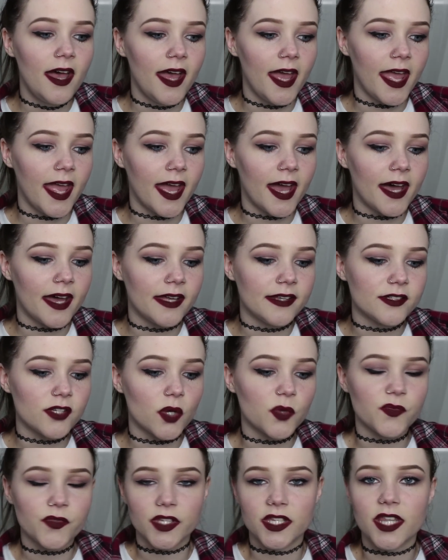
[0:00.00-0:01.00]
And
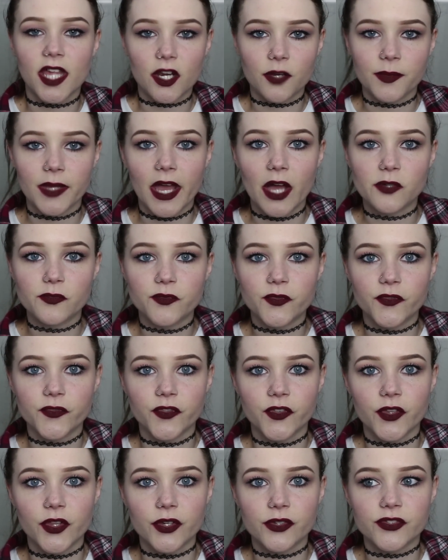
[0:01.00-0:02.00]
hopefully that'll be helpful
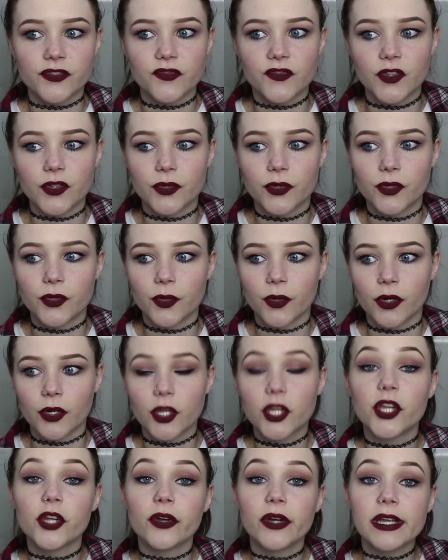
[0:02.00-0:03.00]
for those of you who are
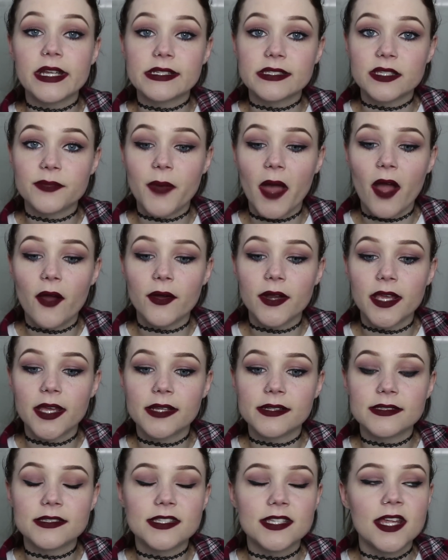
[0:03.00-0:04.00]
curious about
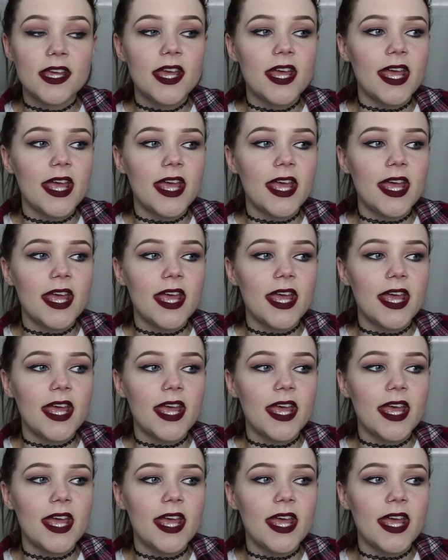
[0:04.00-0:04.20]
it.